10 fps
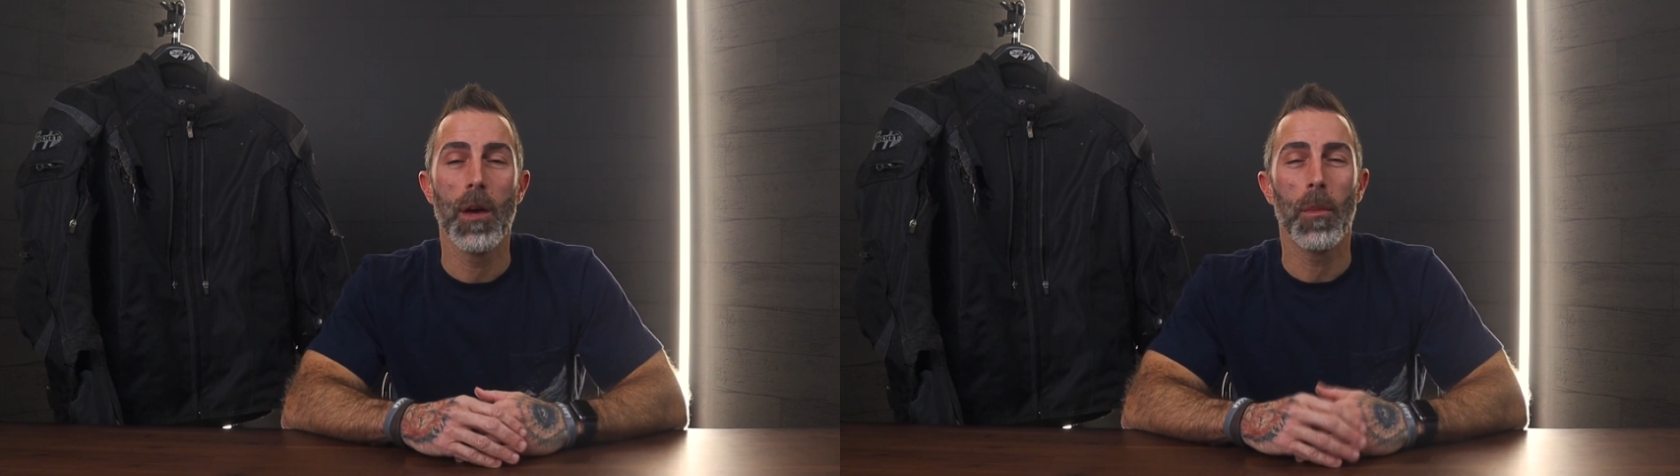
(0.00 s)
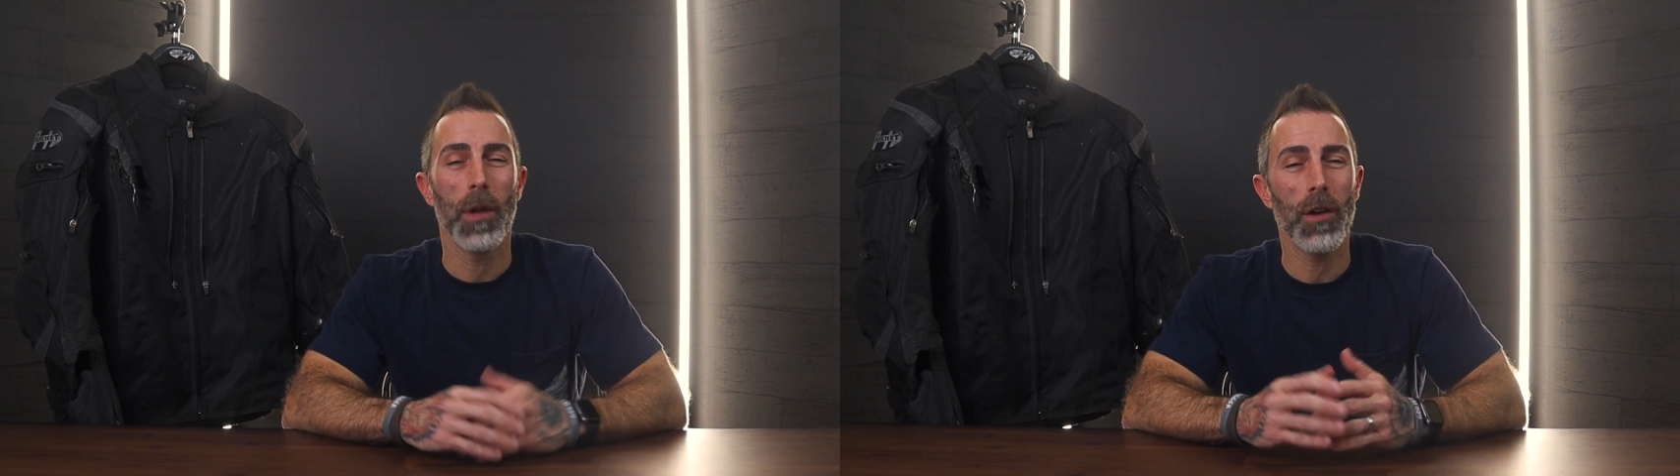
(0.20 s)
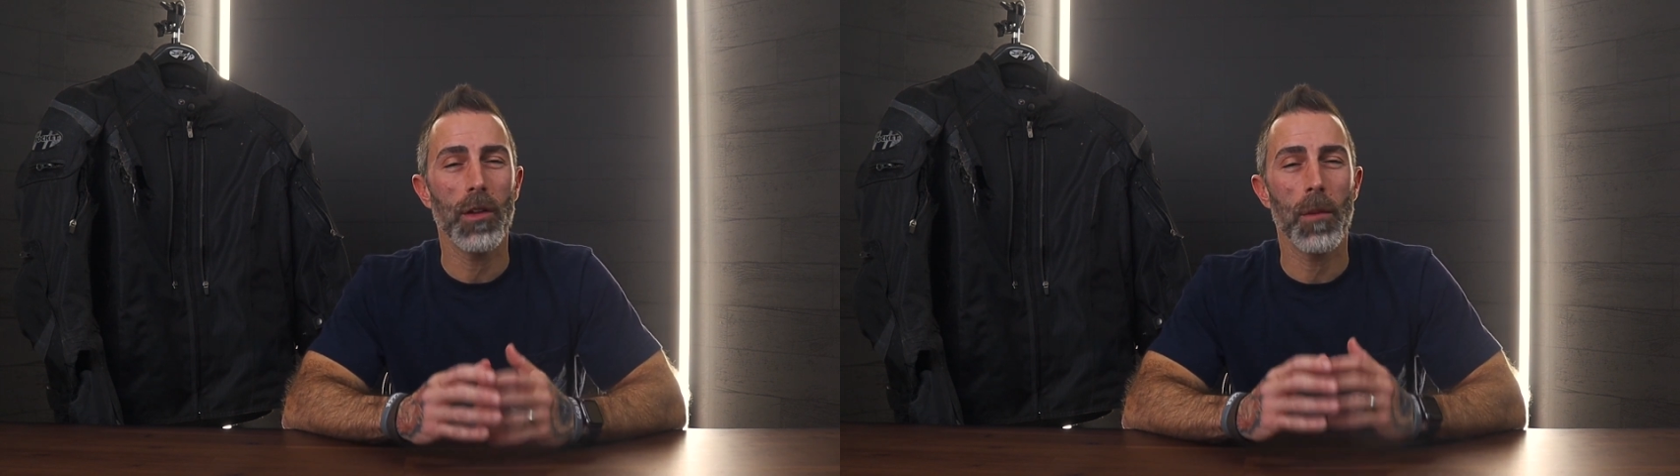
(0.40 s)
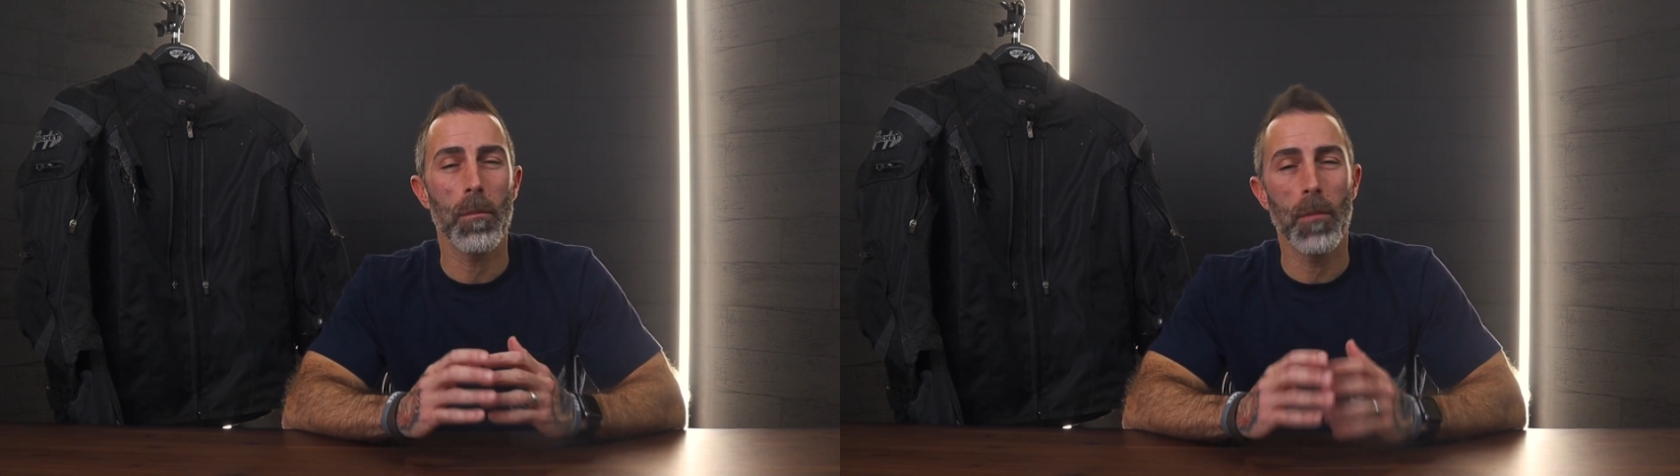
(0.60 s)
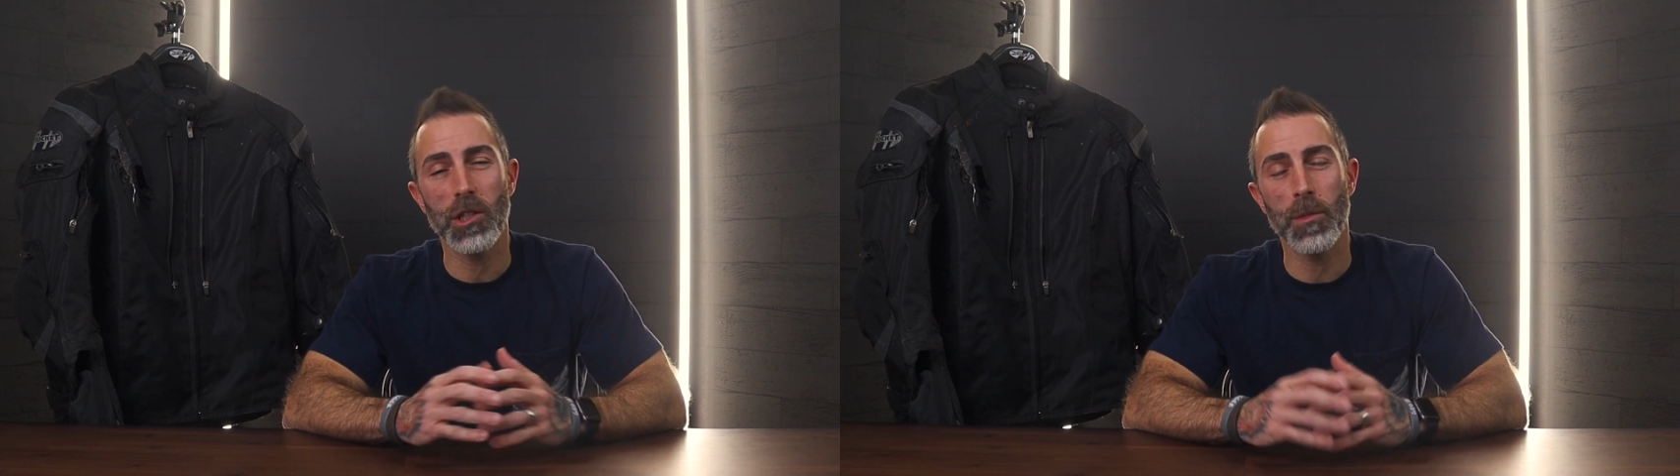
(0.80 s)
but held up
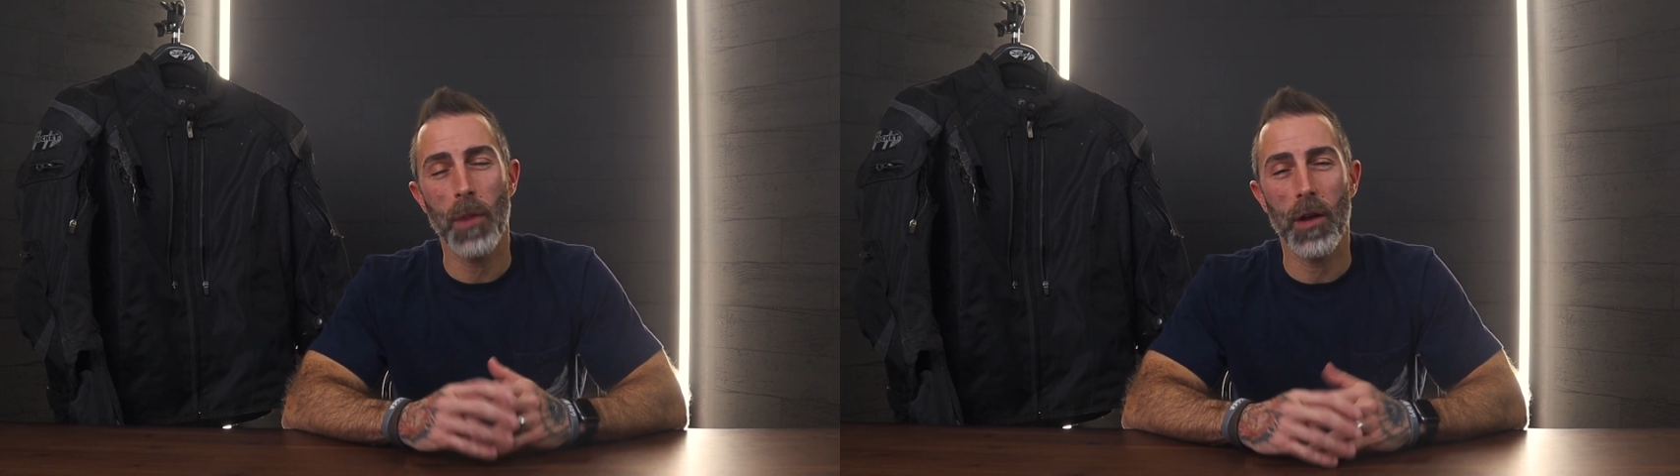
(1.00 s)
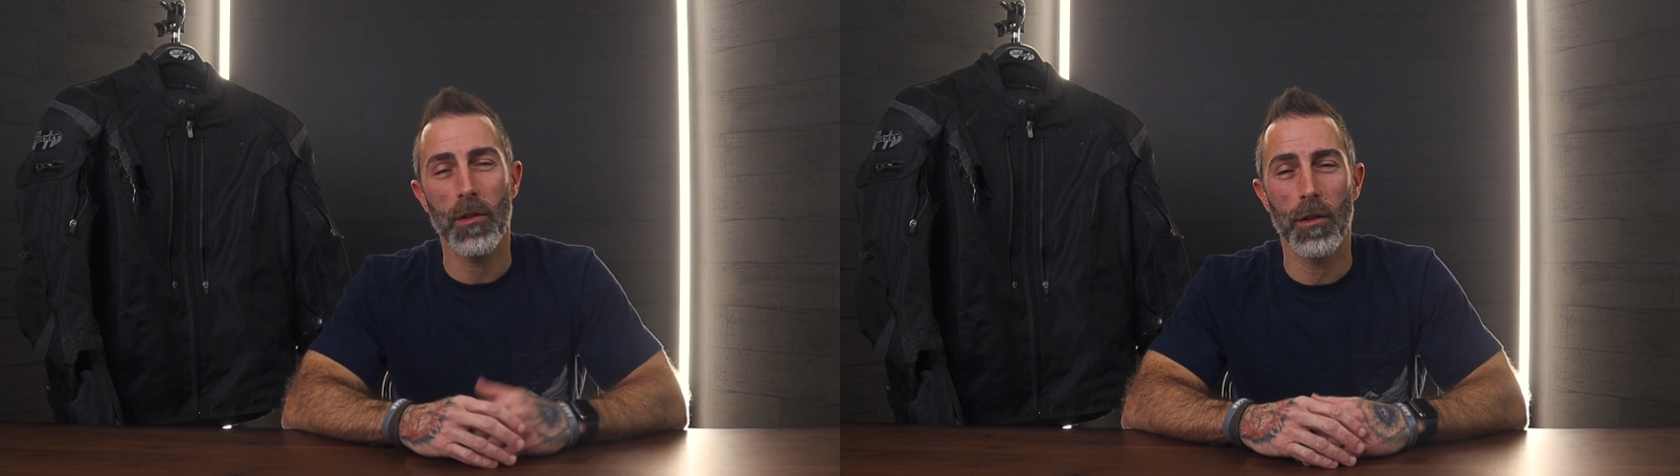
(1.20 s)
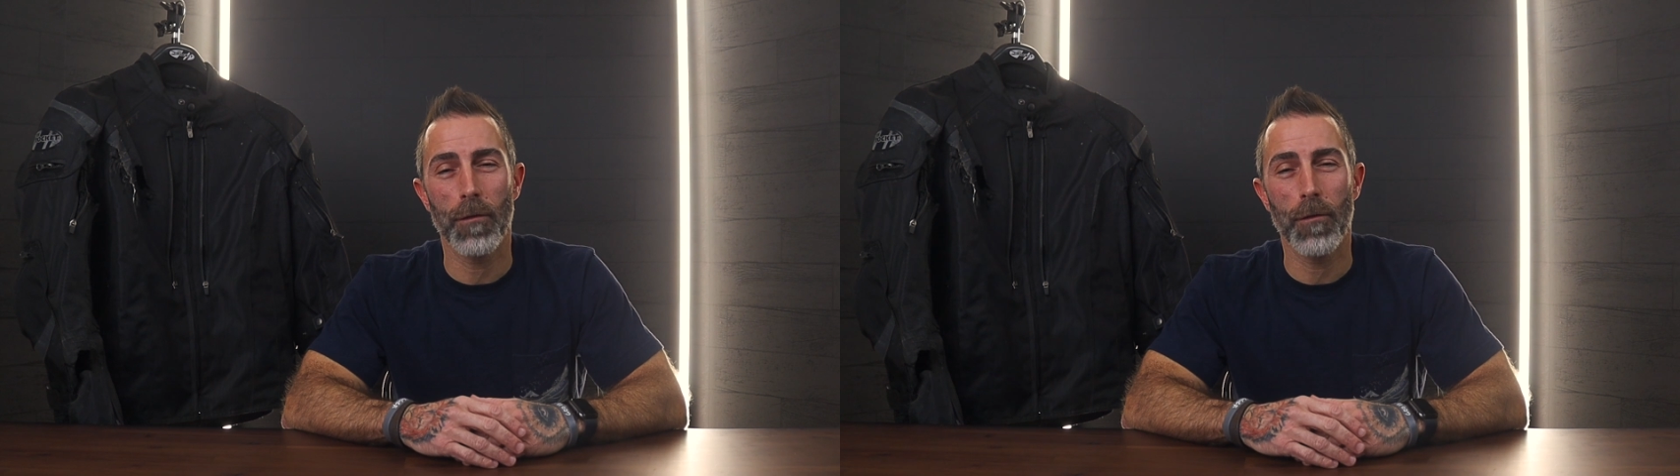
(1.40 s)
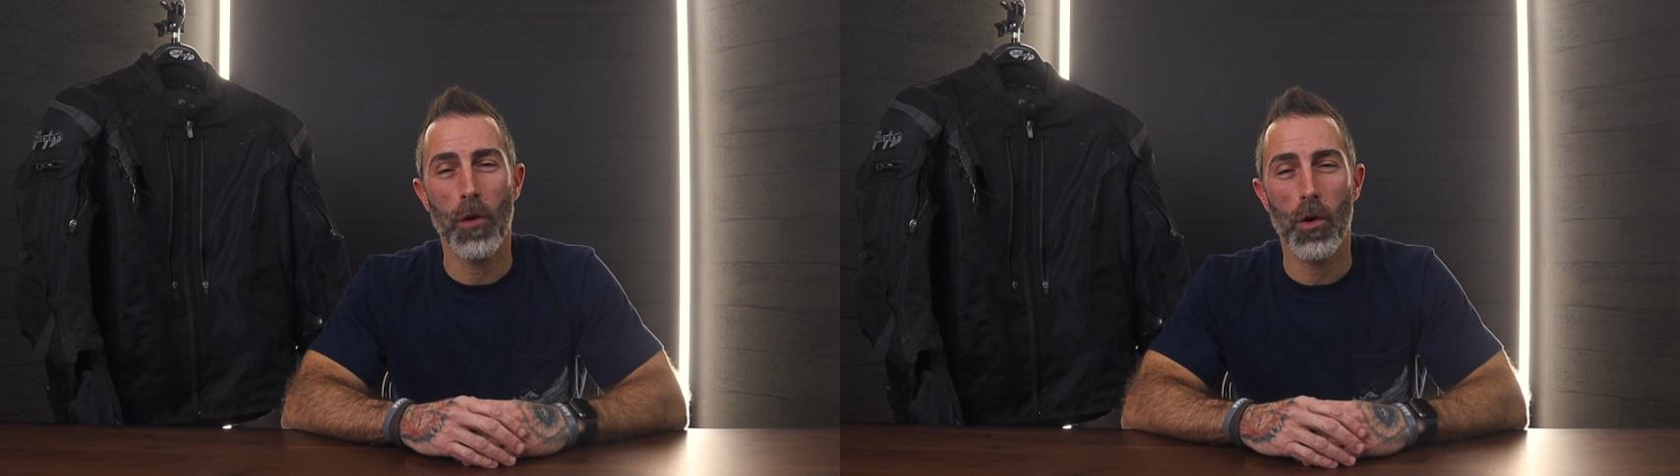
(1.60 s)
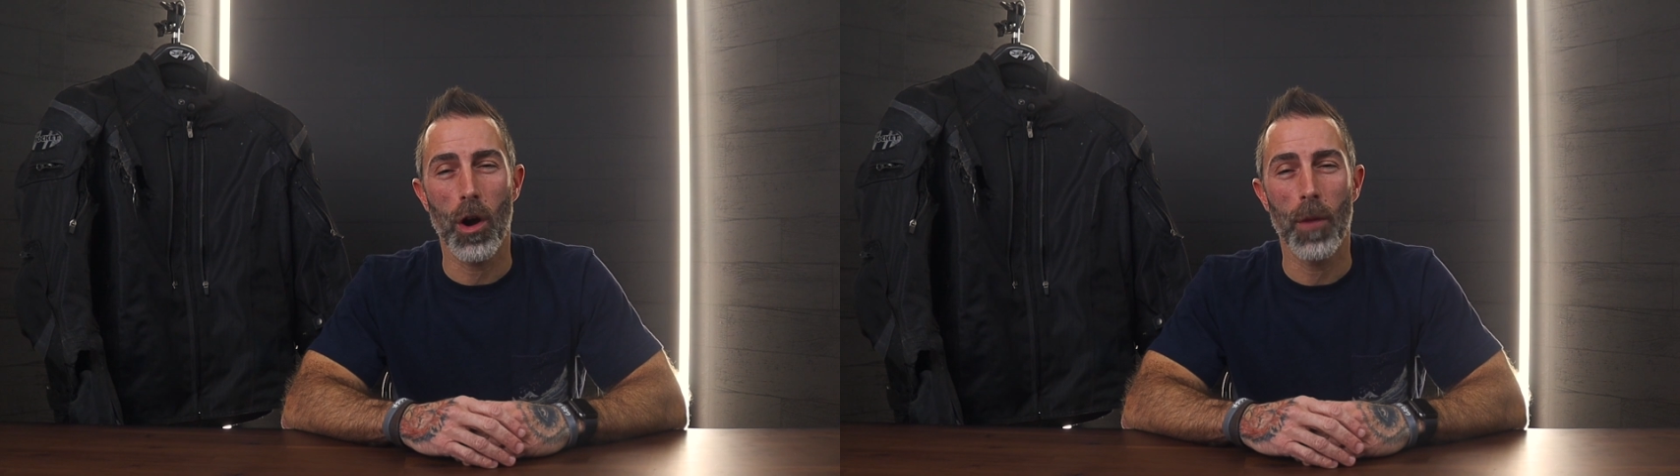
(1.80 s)
much better than the
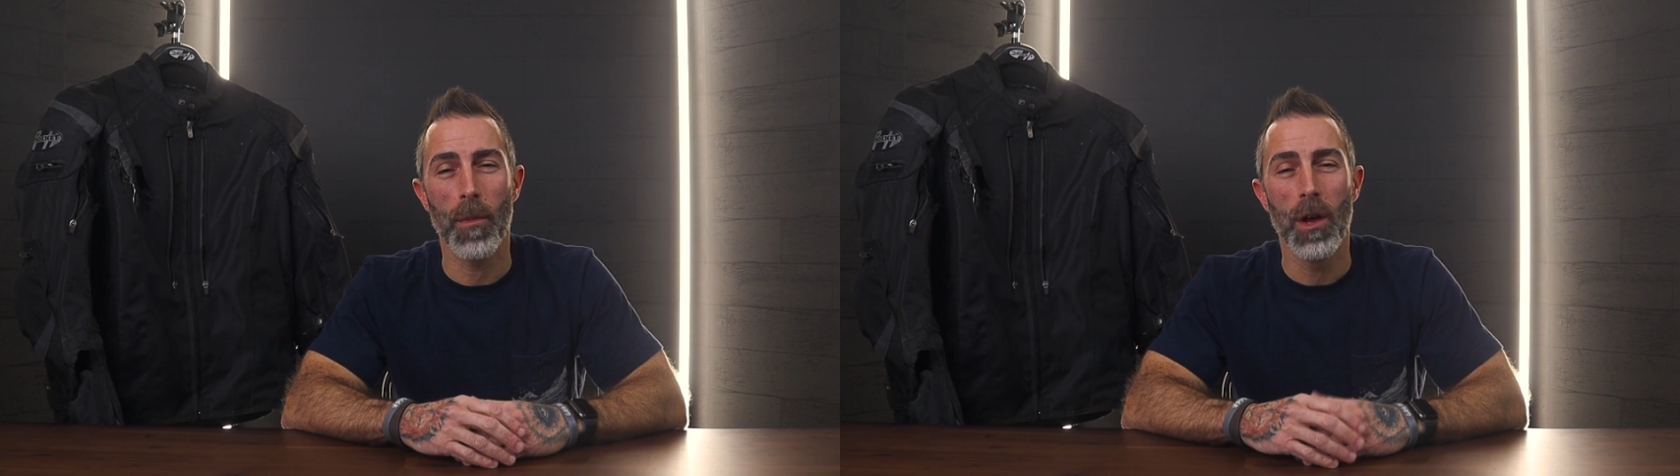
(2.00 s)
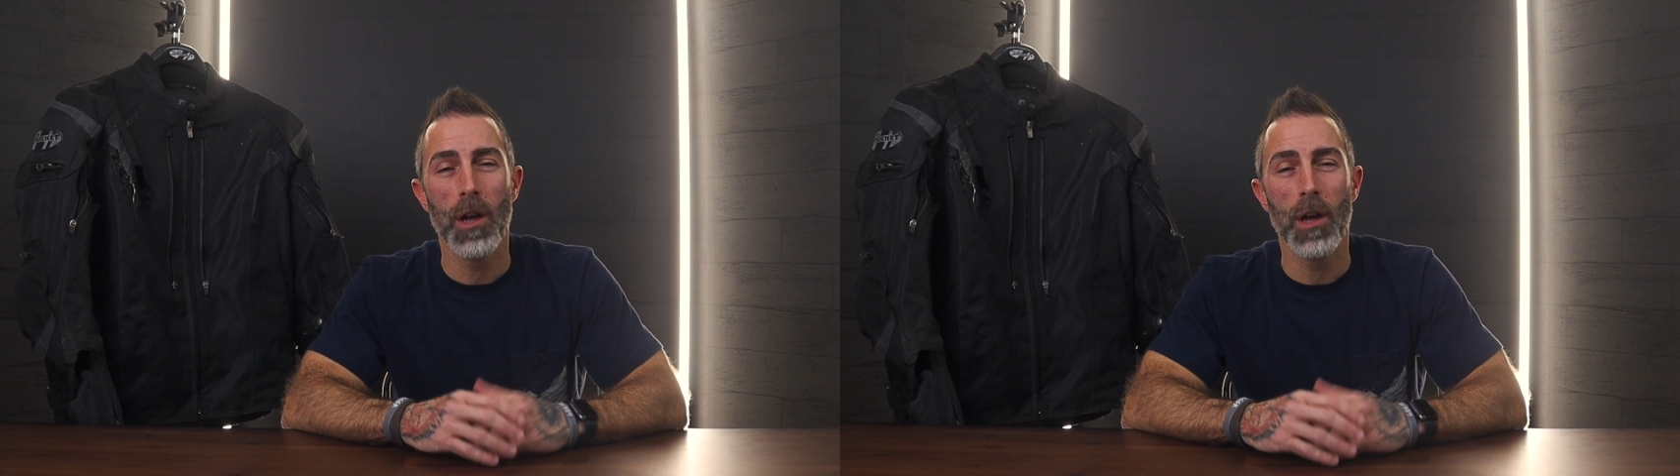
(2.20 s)
forearm,